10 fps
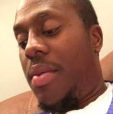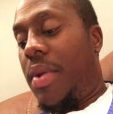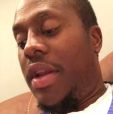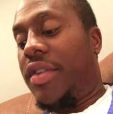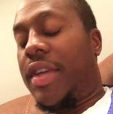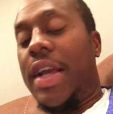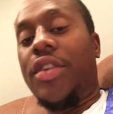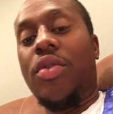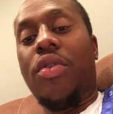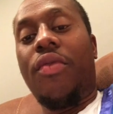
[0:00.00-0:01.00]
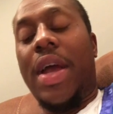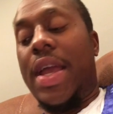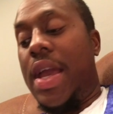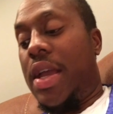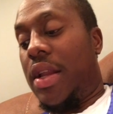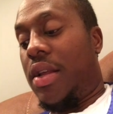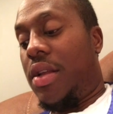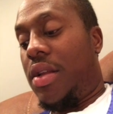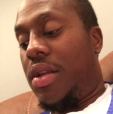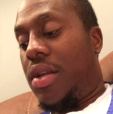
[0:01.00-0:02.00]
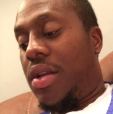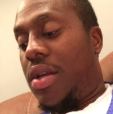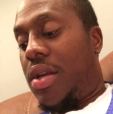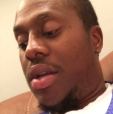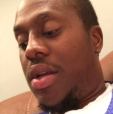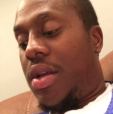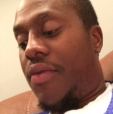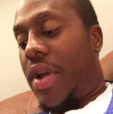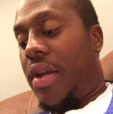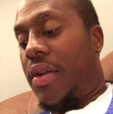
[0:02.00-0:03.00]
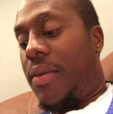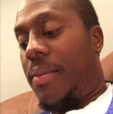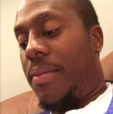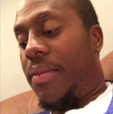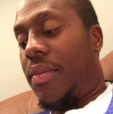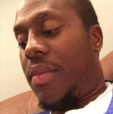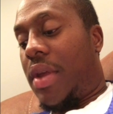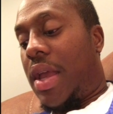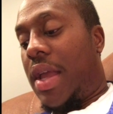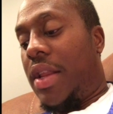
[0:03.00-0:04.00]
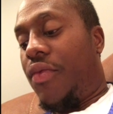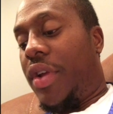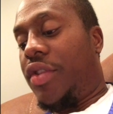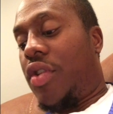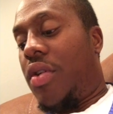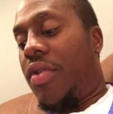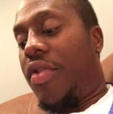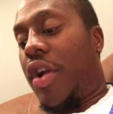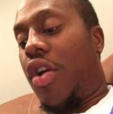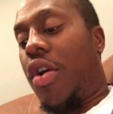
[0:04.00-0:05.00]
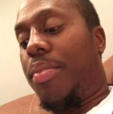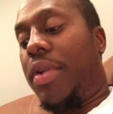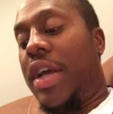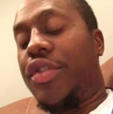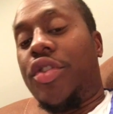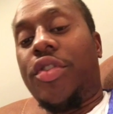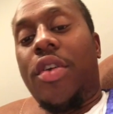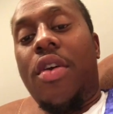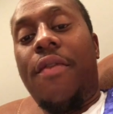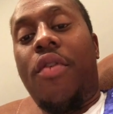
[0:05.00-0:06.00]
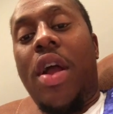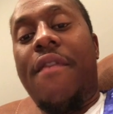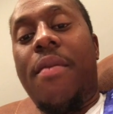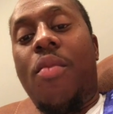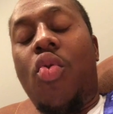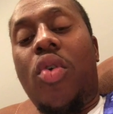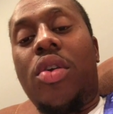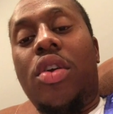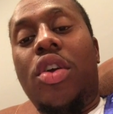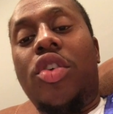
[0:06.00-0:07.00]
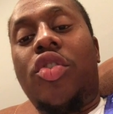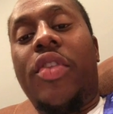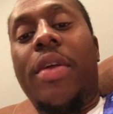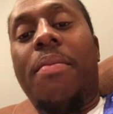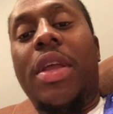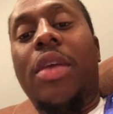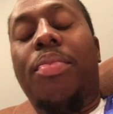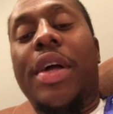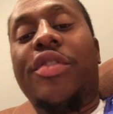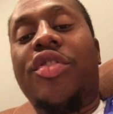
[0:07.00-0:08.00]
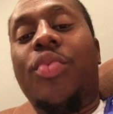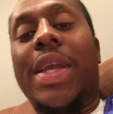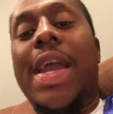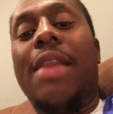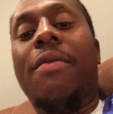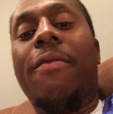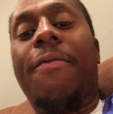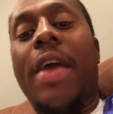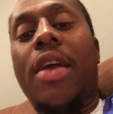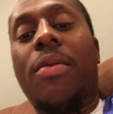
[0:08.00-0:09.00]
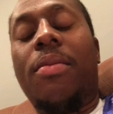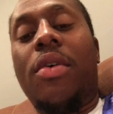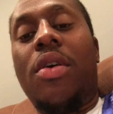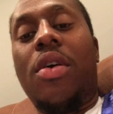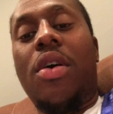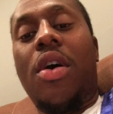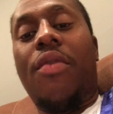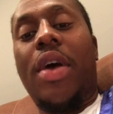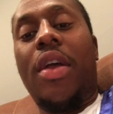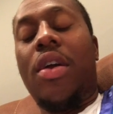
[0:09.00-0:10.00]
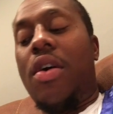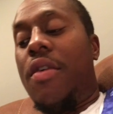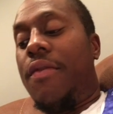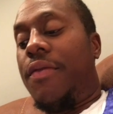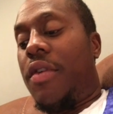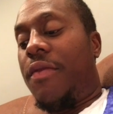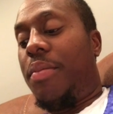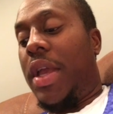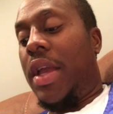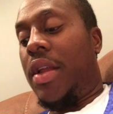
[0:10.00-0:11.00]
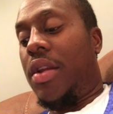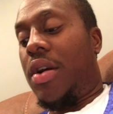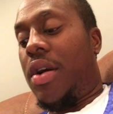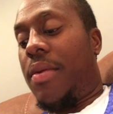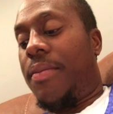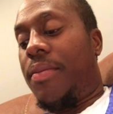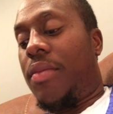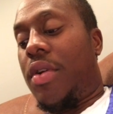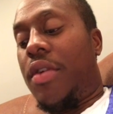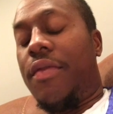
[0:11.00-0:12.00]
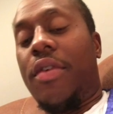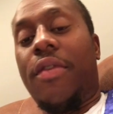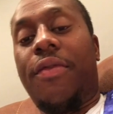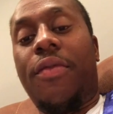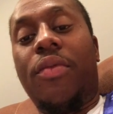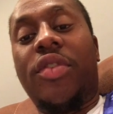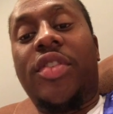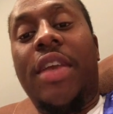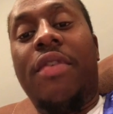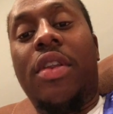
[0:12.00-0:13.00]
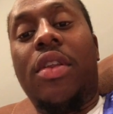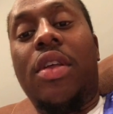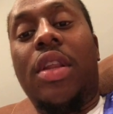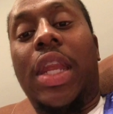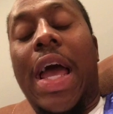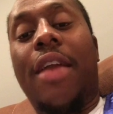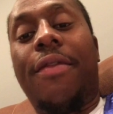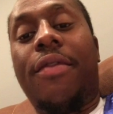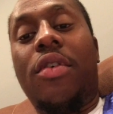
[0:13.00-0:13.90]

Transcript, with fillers: But in this case, you're on the right hand, right? And it reads on, there are pleasures forevermore. So there are many pleasures we can't even fathom, all right, of, of being, um, of, of receiving life,